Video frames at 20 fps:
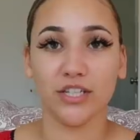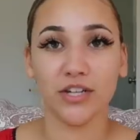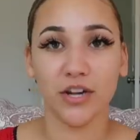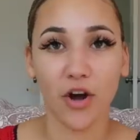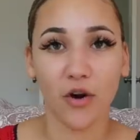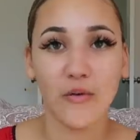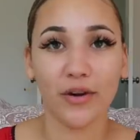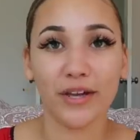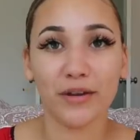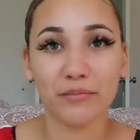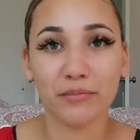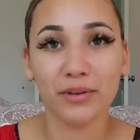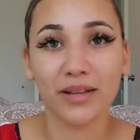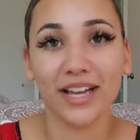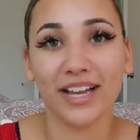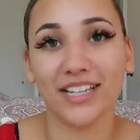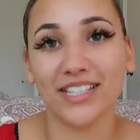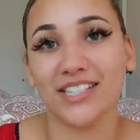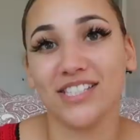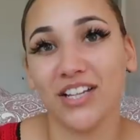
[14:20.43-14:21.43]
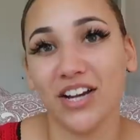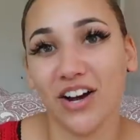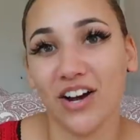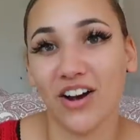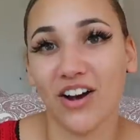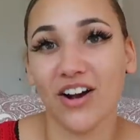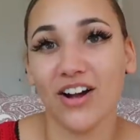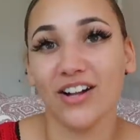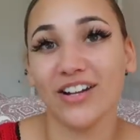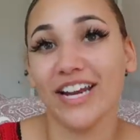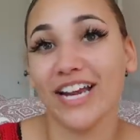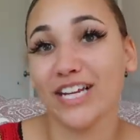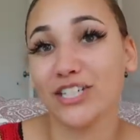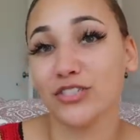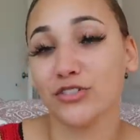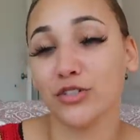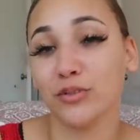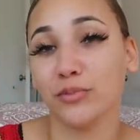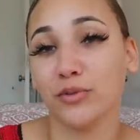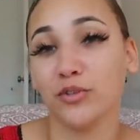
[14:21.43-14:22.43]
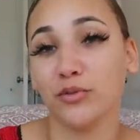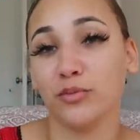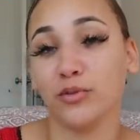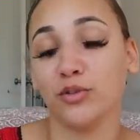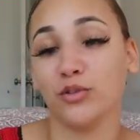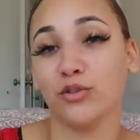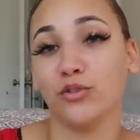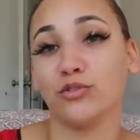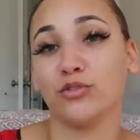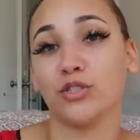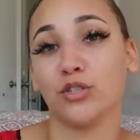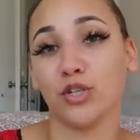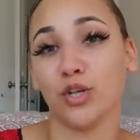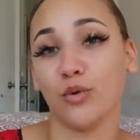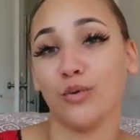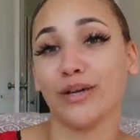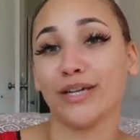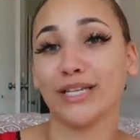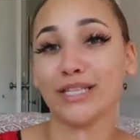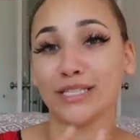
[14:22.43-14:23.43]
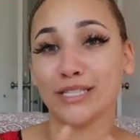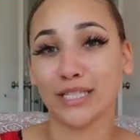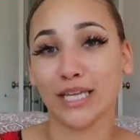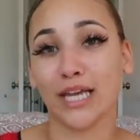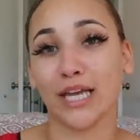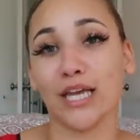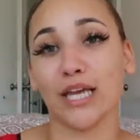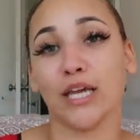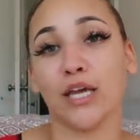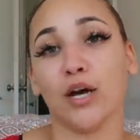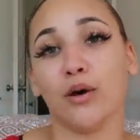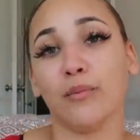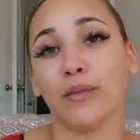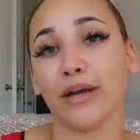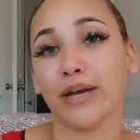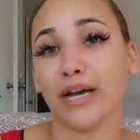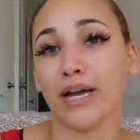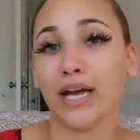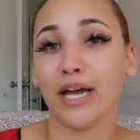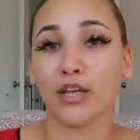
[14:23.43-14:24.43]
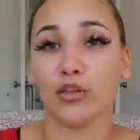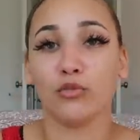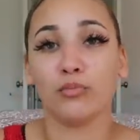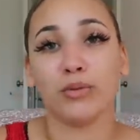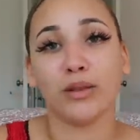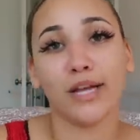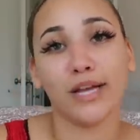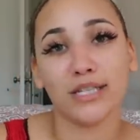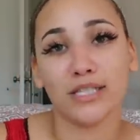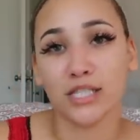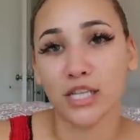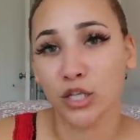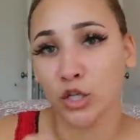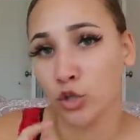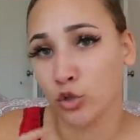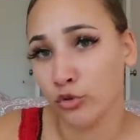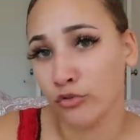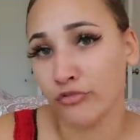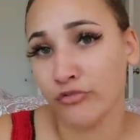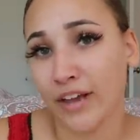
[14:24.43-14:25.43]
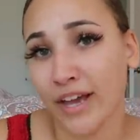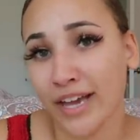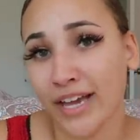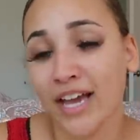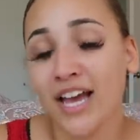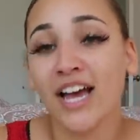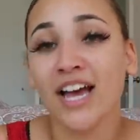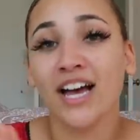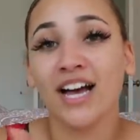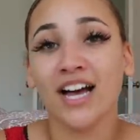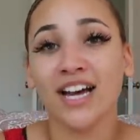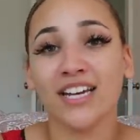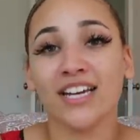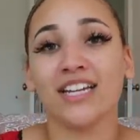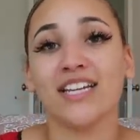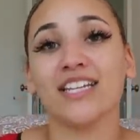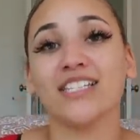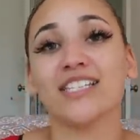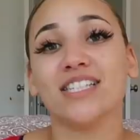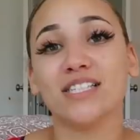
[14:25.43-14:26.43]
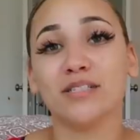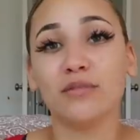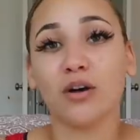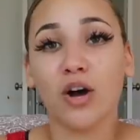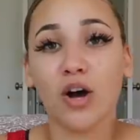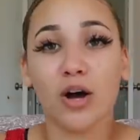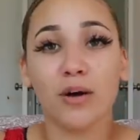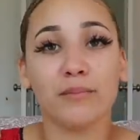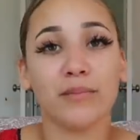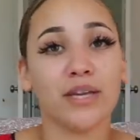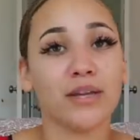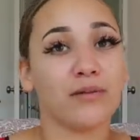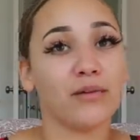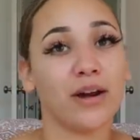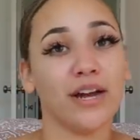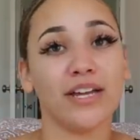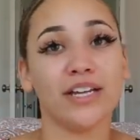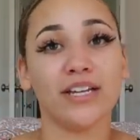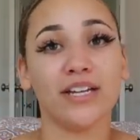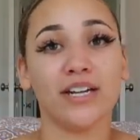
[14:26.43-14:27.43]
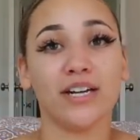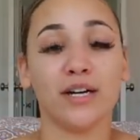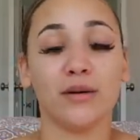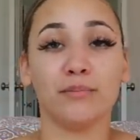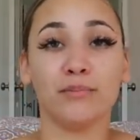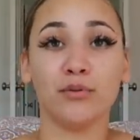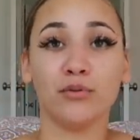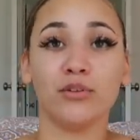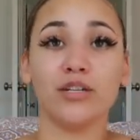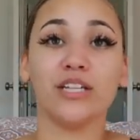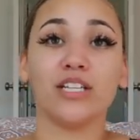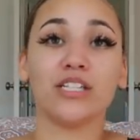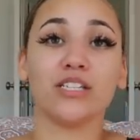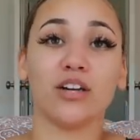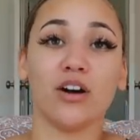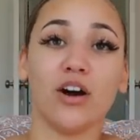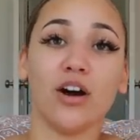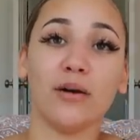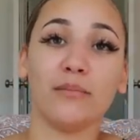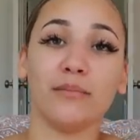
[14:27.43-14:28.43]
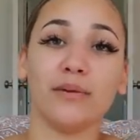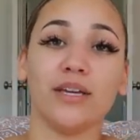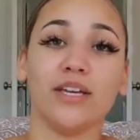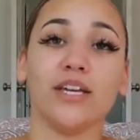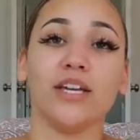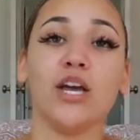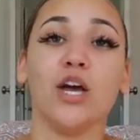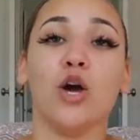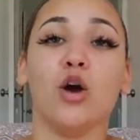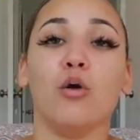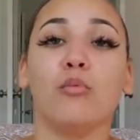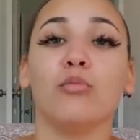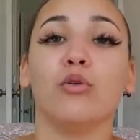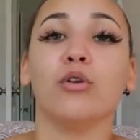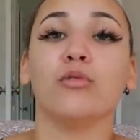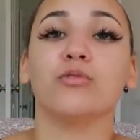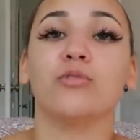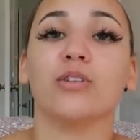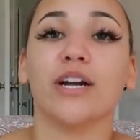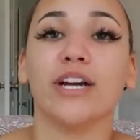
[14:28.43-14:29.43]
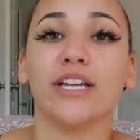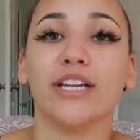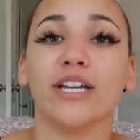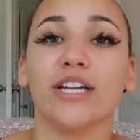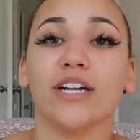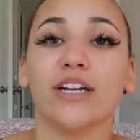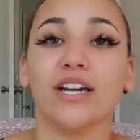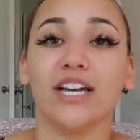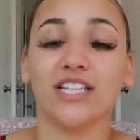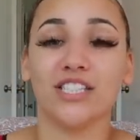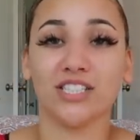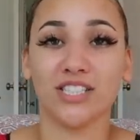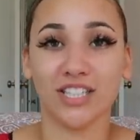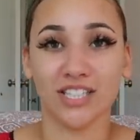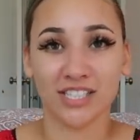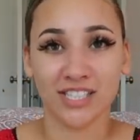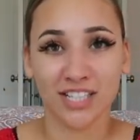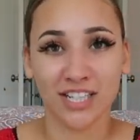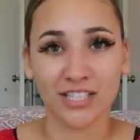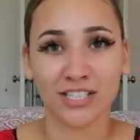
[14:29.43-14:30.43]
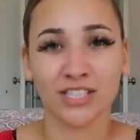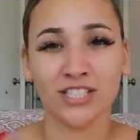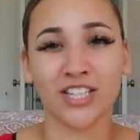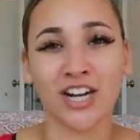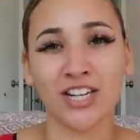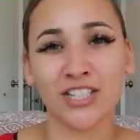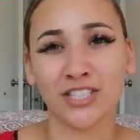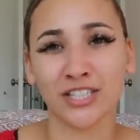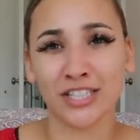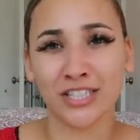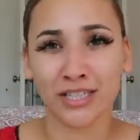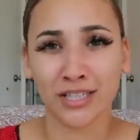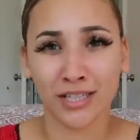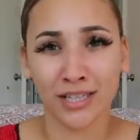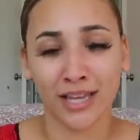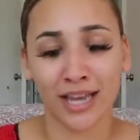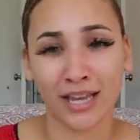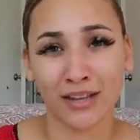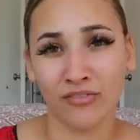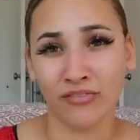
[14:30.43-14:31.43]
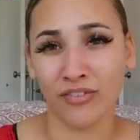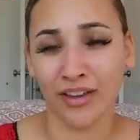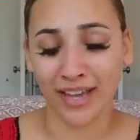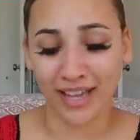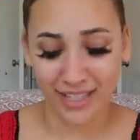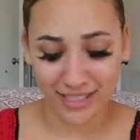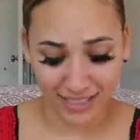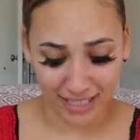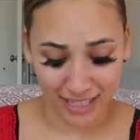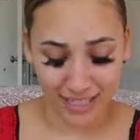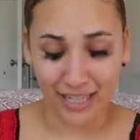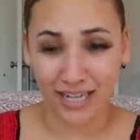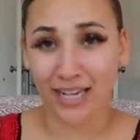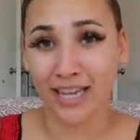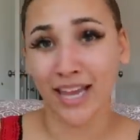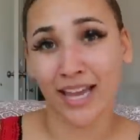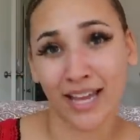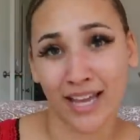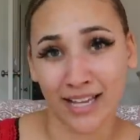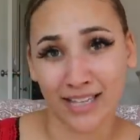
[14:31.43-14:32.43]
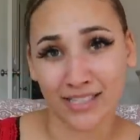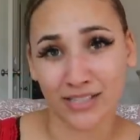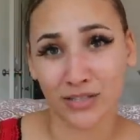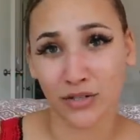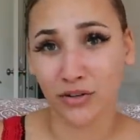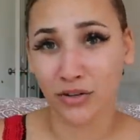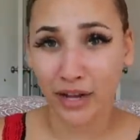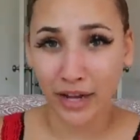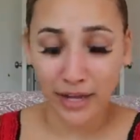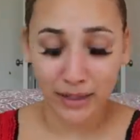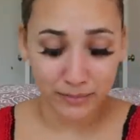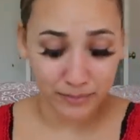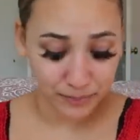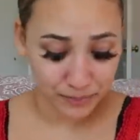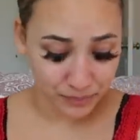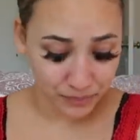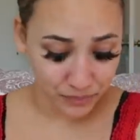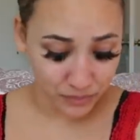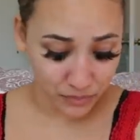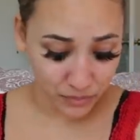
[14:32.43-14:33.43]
No implants, y'all. All natural, boo-boo. So no one can say, oh my God, you plastic, you fake. Honey, this is on me right here. Booty is on me. Boobs right here. It's just surgically advanced and enhanced, okay?